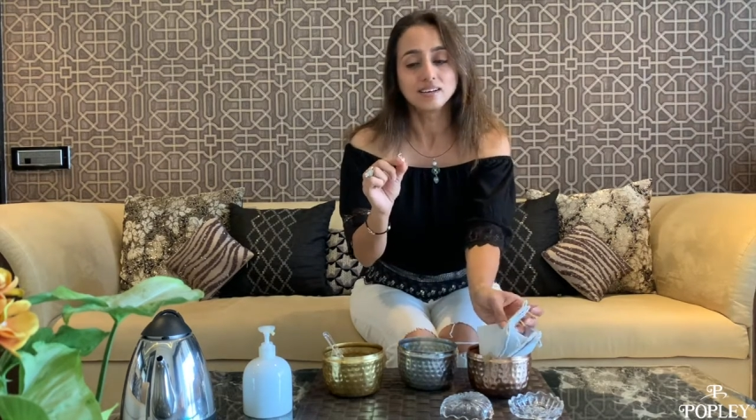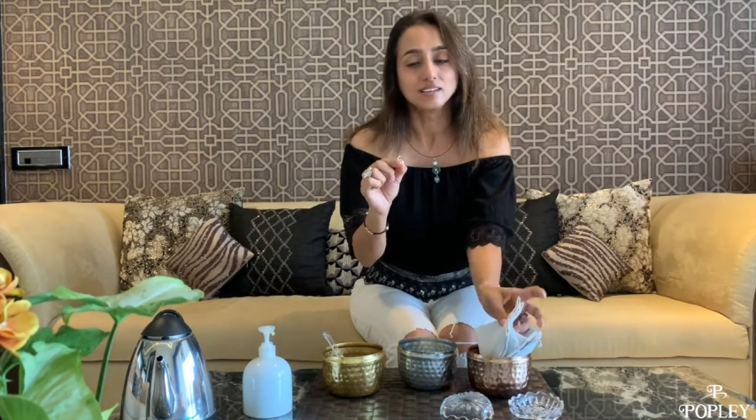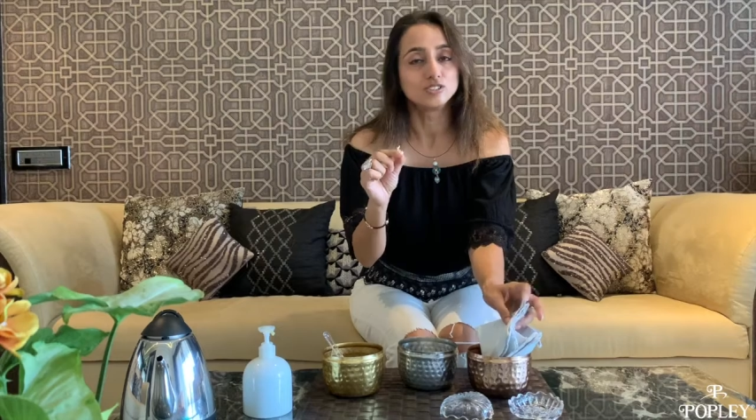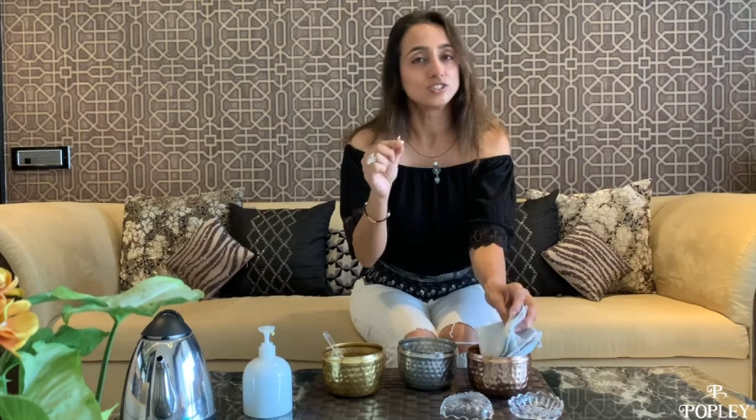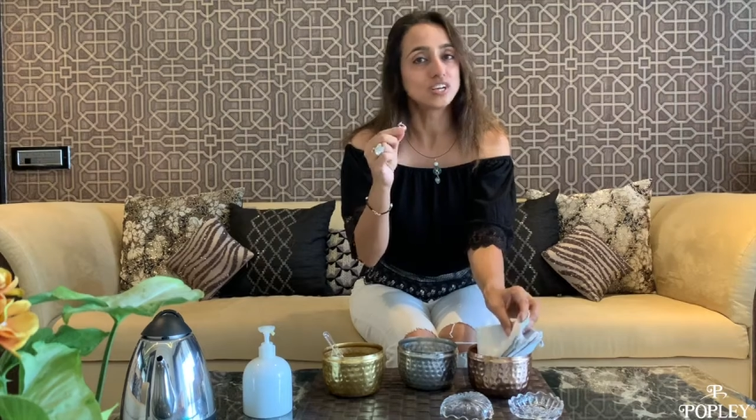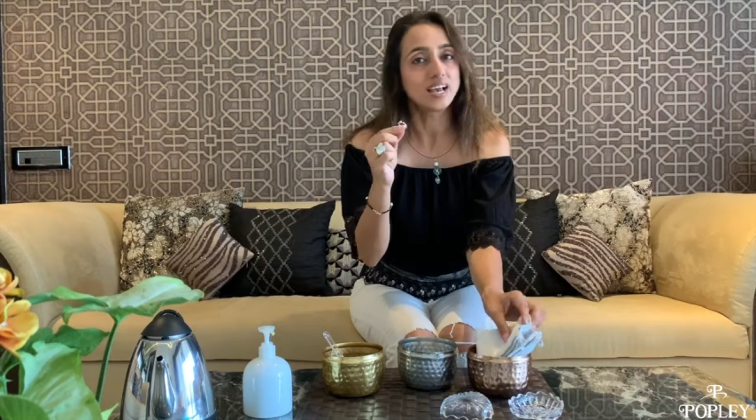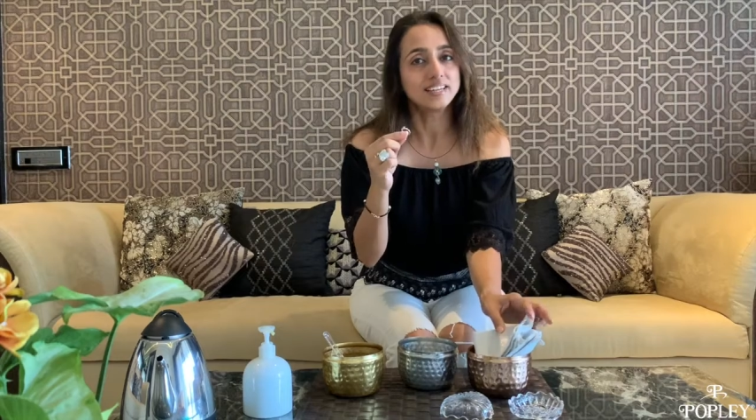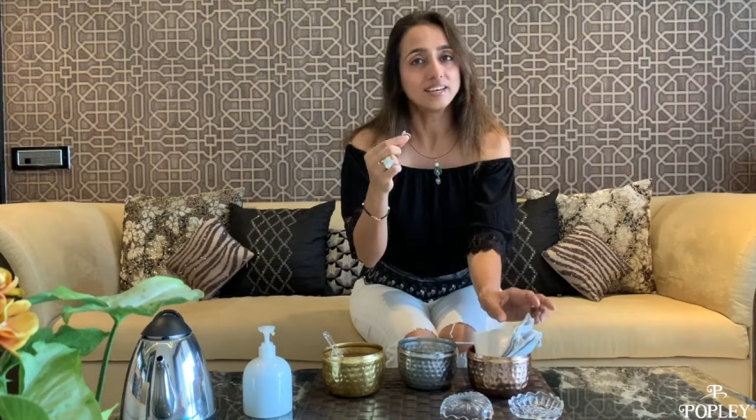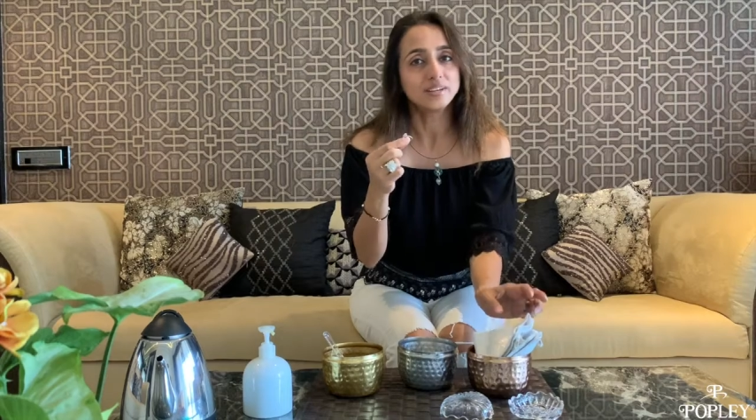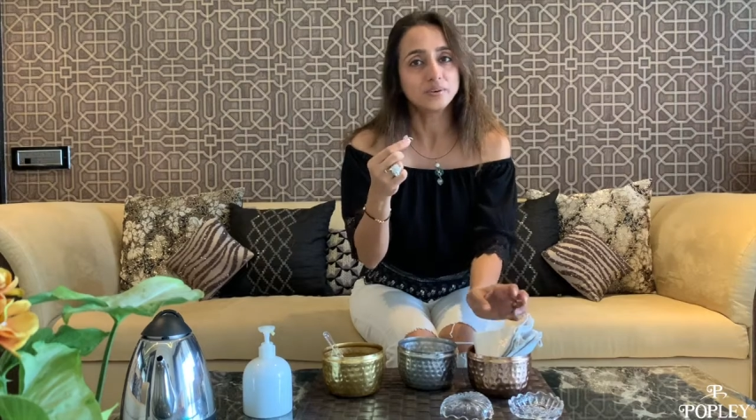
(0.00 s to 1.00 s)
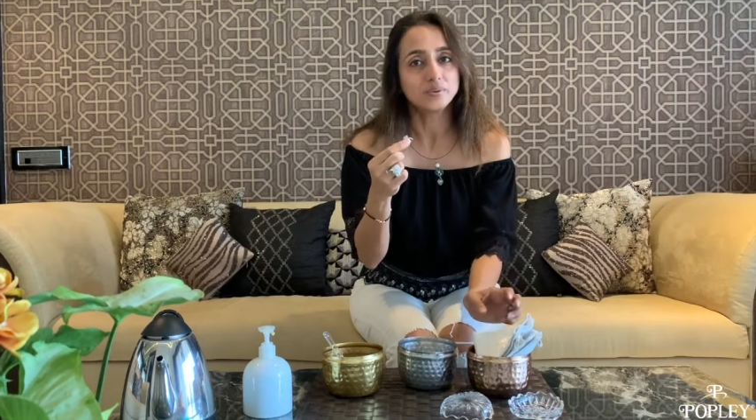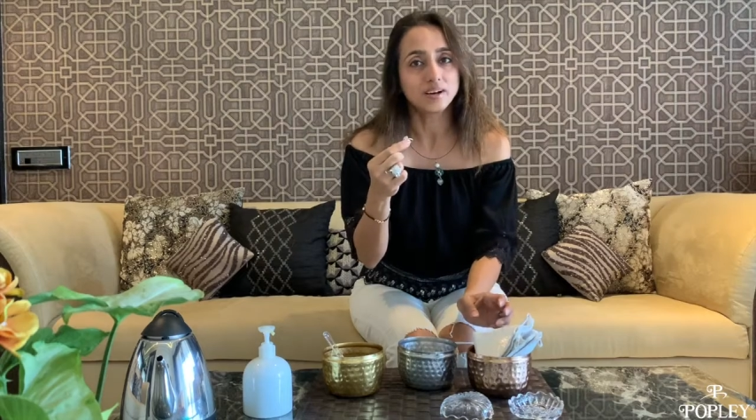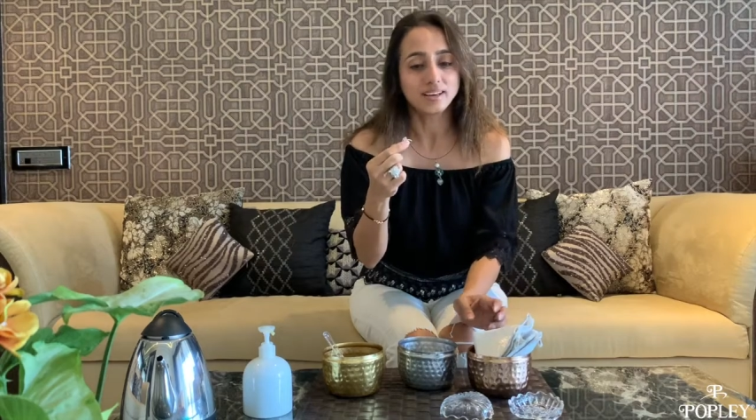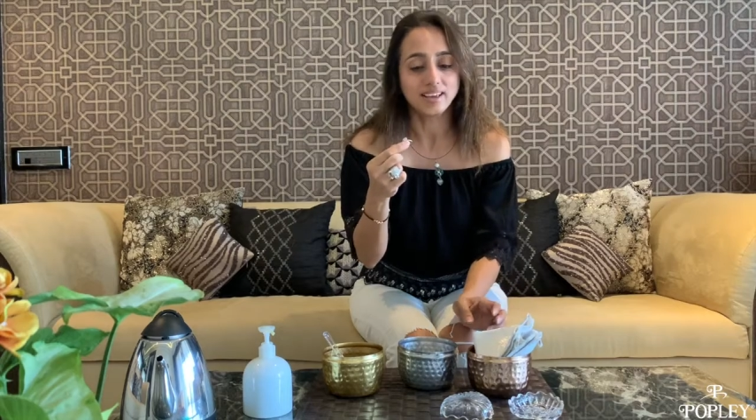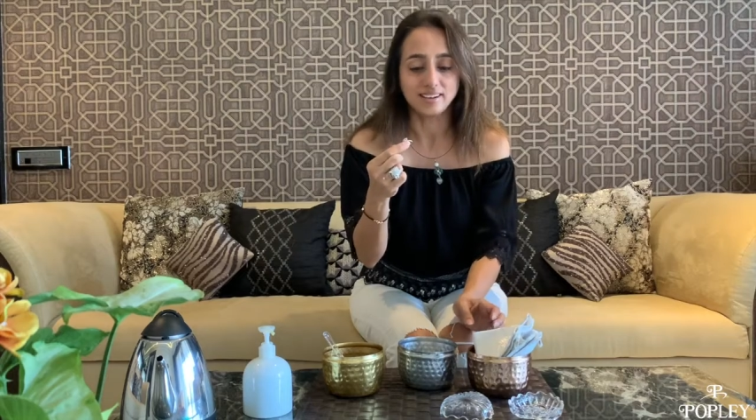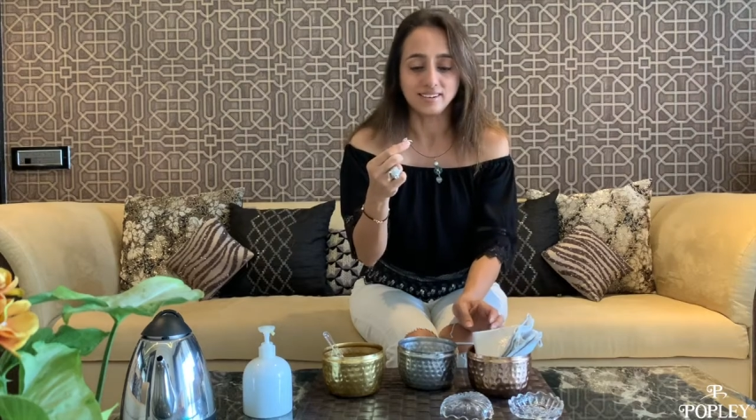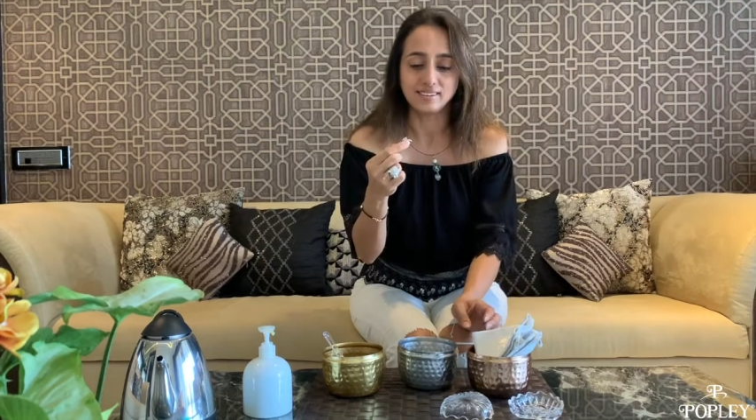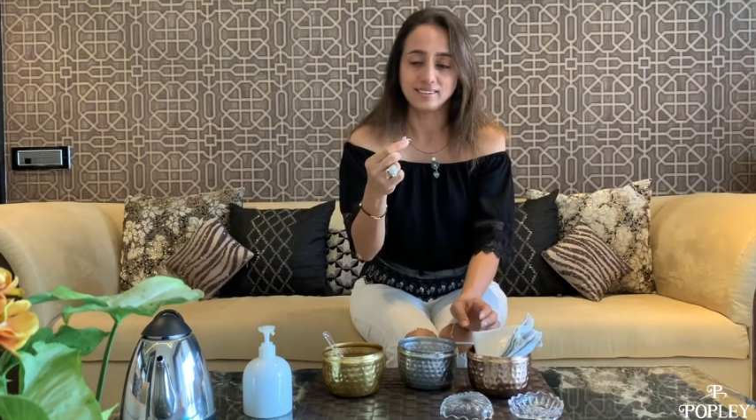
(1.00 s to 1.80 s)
is shining new again.